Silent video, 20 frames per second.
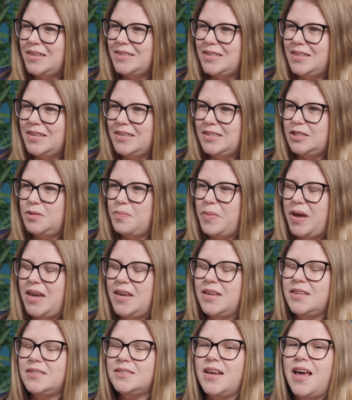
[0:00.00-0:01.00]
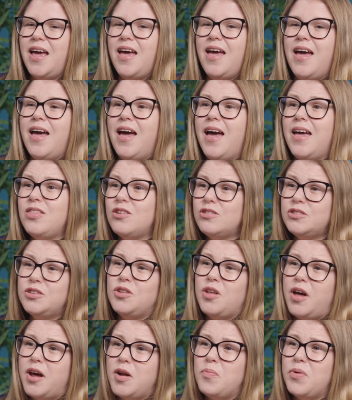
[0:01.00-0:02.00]
to this space, and there's a
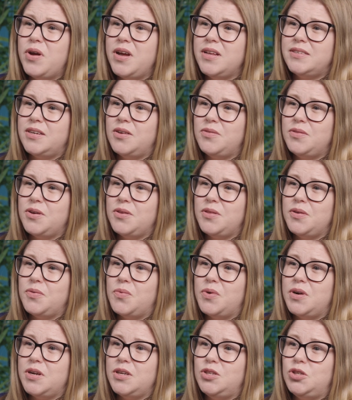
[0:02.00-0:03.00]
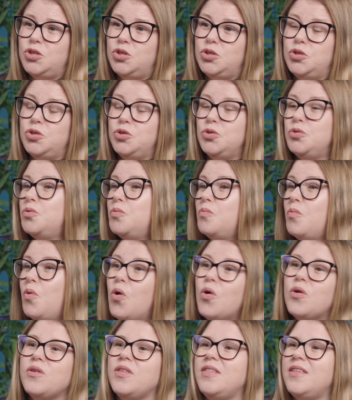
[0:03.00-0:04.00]
lot of brands out there that want to do
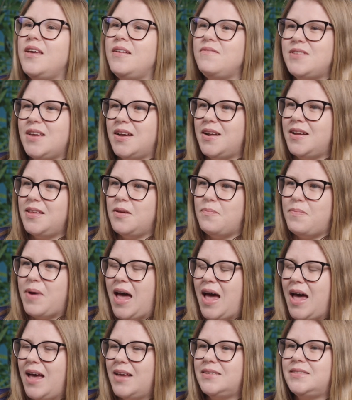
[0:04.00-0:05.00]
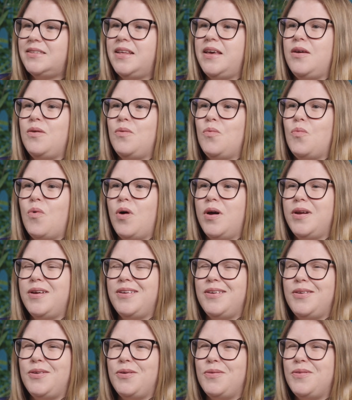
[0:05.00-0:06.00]
more than they've done in the past. They want
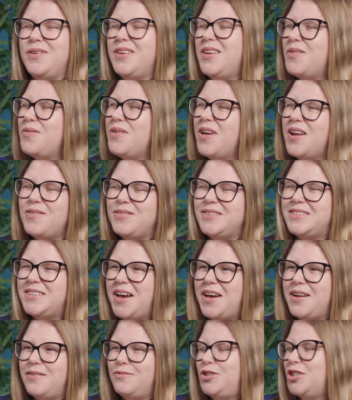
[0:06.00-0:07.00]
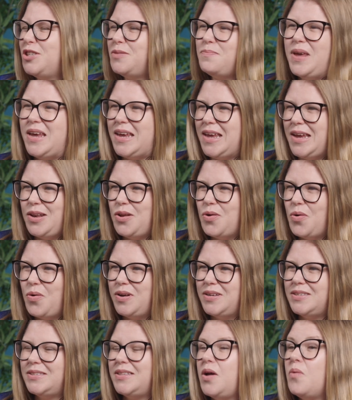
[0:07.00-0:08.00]
to, get outside of just making
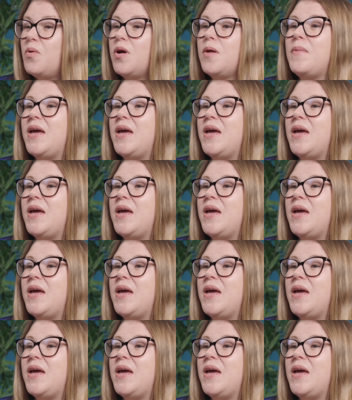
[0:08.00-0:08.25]
noise, and they want to